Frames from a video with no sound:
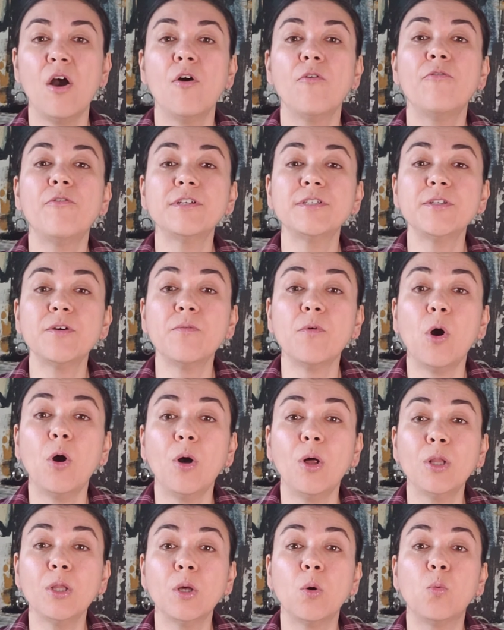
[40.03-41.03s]
First of
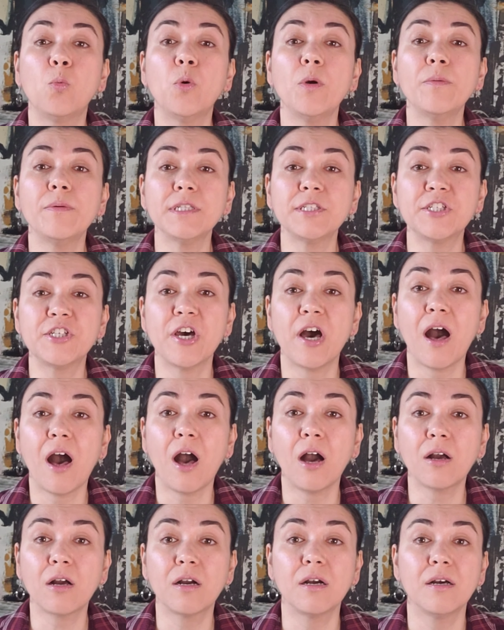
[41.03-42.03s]
all, we will
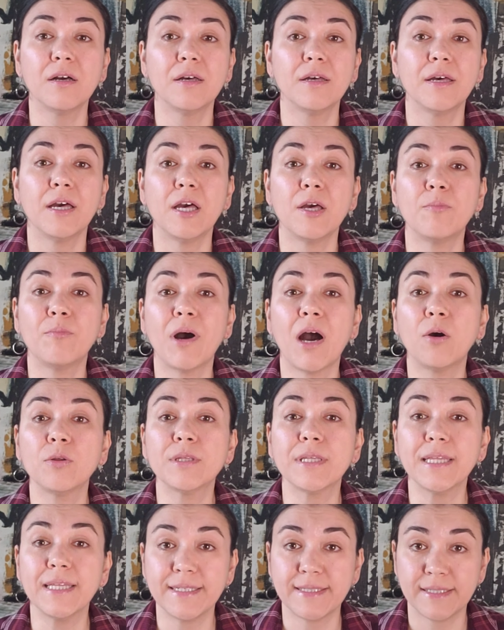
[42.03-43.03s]
talk
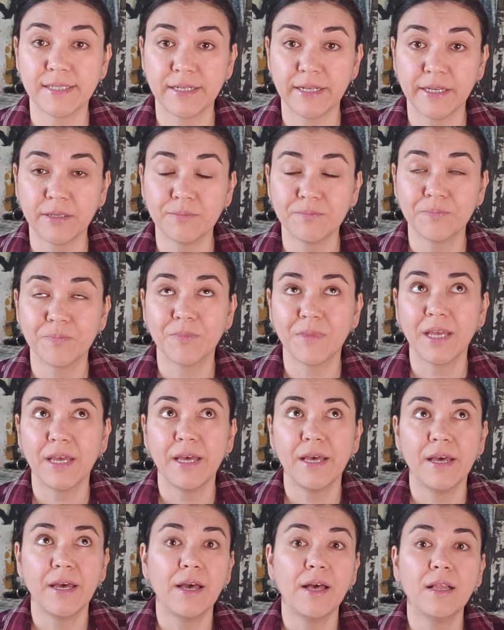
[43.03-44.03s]
about listening.
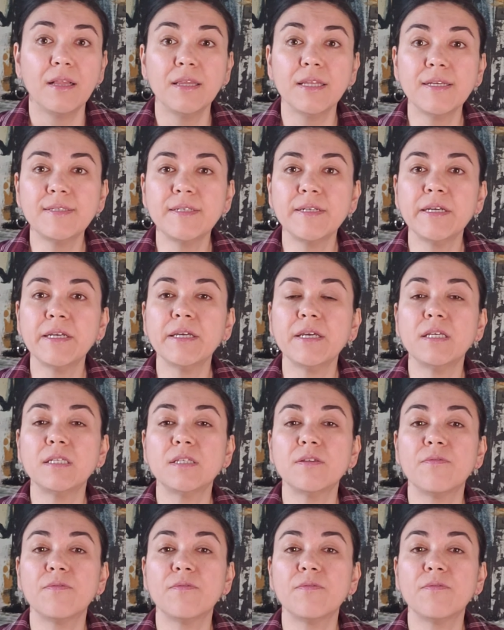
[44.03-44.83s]
Listening is